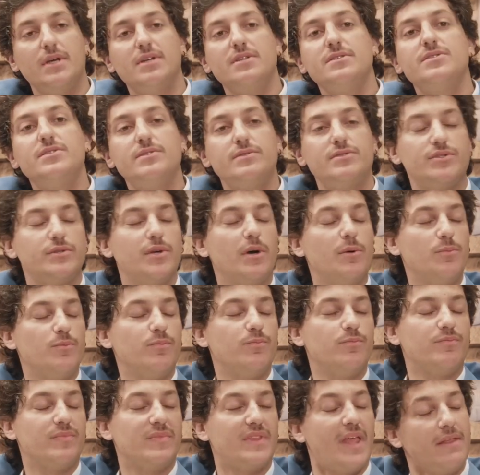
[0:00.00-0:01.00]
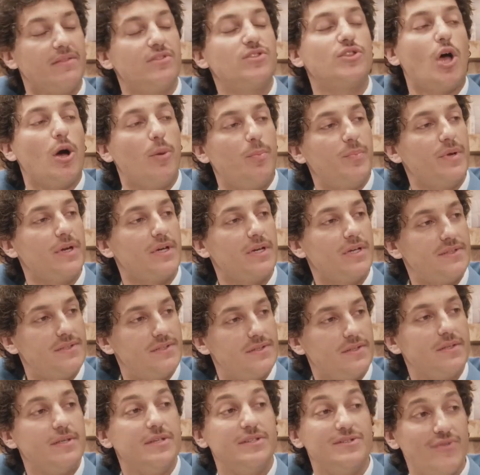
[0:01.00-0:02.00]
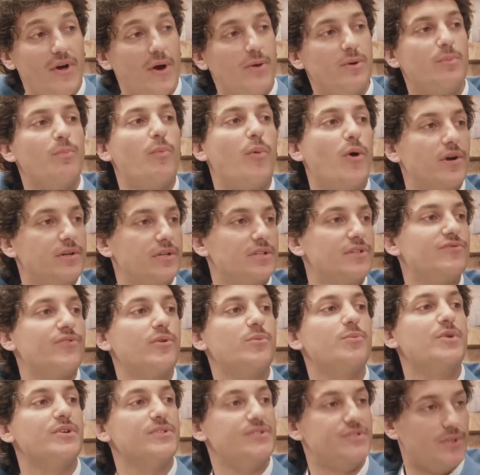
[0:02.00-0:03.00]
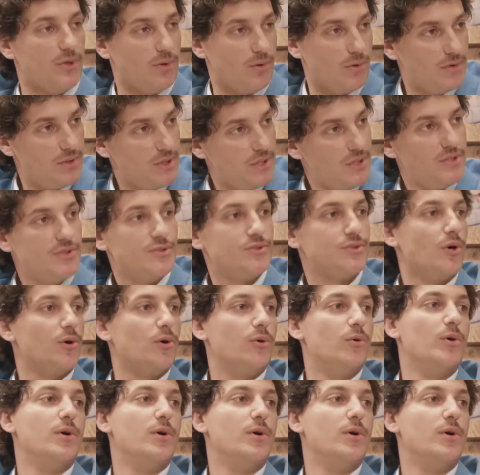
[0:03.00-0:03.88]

some 10 topics is very important from Brazil. So